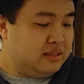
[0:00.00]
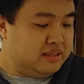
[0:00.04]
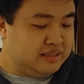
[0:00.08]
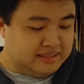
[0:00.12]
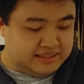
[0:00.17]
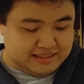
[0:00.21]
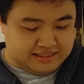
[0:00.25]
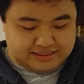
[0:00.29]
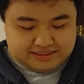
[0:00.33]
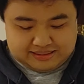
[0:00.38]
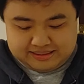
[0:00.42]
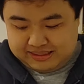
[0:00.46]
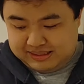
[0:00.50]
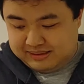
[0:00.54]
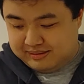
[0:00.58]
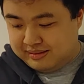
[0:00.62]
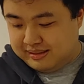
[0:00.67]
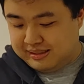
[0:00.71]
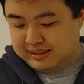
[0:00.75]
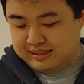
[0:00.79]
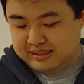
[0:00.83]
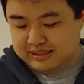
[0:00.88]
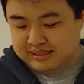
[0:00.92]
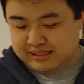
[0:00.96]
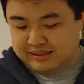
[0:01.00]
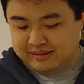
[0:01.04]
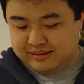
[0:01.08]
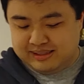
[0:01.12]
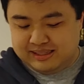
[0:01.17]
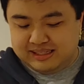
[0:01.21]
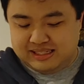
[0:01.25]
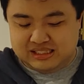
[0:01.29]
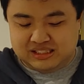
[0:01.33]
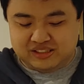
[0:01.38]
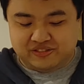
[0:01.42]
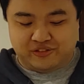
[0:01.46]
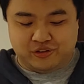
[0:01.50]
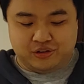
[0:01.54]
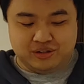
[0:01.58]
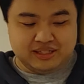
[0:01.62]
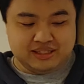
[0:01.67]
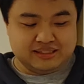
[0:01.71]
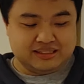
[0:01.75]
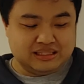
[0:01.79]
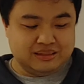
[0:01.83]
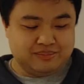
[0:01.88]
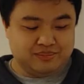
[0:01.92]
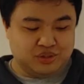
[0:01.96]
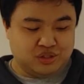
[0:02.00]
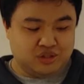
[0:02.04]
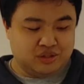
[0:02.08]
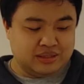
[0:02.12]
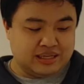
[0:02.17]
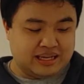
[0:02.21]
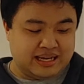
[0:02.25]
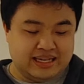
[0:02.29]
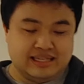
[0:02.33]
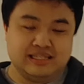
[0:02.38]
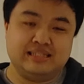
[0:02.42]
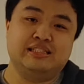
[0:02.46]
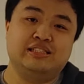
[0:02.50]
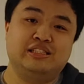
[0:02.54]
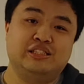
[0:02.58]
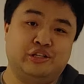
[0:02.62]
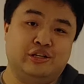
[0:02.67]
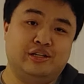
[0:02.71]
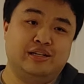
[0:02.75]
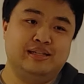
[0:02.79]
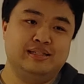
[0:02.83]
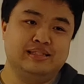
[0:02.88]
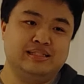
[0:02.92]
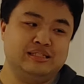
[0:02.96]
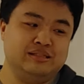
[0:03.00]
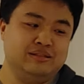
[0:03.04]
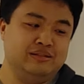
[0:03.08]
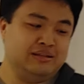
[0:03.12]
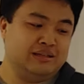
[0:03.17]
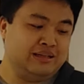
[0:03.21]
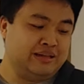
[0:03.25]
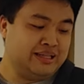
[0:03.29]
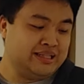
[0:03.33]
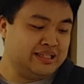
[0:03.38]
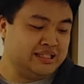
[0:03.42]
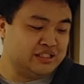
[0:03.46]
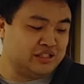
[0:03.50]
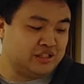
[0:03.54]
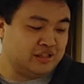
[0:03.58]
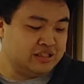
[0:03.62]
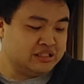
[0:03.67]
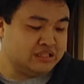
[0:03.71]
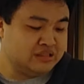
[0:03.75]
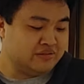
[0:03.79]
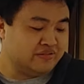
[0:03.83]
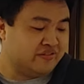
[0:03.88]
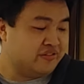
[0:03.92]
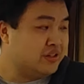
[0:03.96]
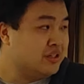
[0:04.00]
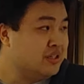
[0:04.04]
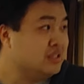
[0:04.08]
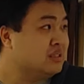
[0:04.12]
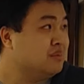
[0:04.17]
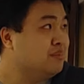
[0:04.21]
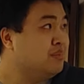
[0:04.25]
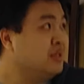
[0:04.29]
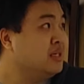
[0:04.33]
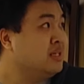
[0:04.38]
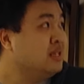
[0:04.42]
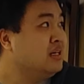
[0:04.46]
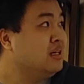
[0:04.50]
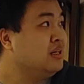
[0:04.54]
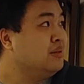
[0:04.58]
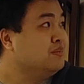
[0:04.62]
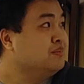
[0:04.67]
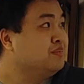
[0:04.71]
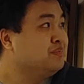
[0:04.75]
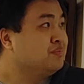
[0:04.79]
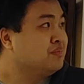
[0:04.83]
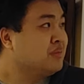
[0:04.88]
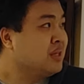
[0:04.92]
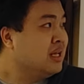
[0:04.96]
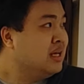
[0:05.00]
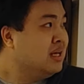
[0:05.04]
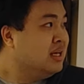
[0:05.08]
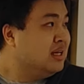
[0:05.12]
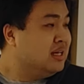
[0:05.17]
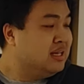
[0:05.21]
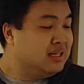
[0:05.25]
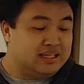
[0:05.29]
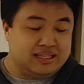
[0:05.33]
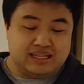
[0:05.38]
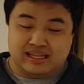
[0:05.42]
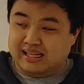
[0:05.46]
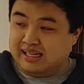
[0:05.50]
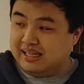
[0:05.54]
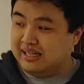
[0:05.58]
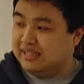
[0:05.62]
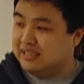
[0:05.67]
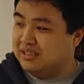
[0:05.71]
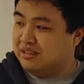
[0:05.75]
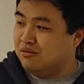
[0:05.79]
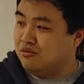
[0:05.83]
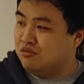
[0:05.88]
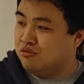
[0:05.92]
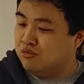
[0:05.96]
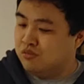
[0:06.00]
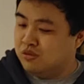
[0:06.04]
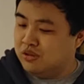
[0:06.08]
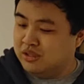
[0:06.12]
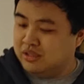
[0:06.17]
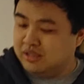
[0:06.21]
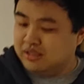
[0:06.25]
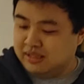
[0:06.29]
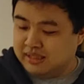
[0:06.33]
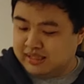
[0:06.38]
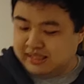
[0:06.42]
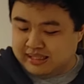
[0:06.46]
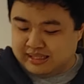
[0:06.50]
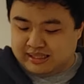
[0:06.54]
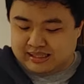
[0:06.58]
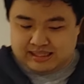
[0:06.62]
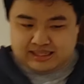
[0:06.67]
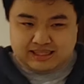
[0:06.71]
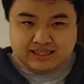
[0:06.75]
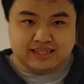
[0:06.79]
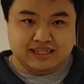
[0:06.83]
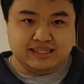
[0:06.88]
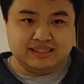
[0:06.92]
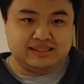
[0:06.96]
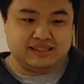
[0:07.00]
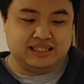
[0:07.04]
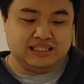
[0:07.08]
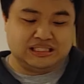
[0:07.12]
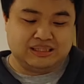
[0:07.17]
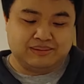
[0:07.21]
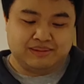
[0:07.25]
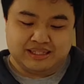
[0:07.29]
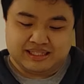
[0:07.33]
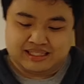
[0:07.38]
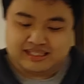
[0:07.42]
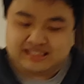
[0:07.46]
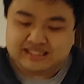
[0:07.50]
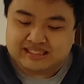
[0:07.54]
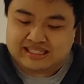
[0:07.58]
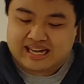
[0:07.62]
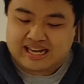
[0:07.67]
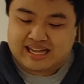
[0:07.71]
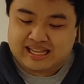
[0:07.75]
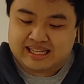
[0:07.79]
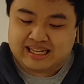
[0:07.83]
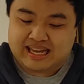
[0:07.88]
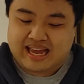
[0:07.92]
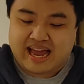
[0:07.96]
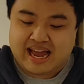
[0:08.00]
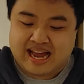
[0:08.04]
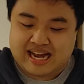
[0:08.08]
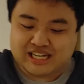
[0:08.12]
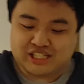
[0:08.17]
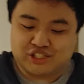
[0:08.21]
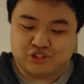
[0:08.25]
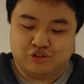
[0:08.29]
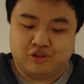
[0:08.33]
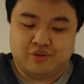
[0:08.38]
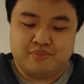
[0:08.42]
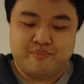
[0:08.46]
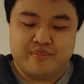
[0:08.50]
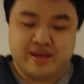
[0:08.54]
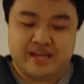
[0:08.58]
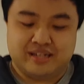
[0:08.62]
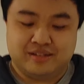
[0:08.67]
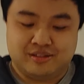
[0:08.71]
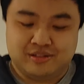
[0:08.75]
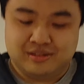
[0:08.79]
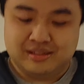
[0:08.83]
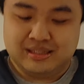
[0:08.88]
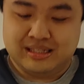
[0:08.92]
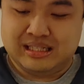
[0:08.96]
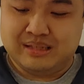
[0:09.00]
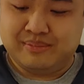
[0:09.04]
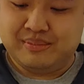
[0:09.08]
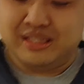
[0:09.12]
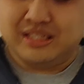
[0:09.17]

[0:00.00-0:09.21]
All right, so here it is, fully assembled and charged. I had to charge it first, but um, yeah, it's a really nice lightsaber. Like this is like actual metal in the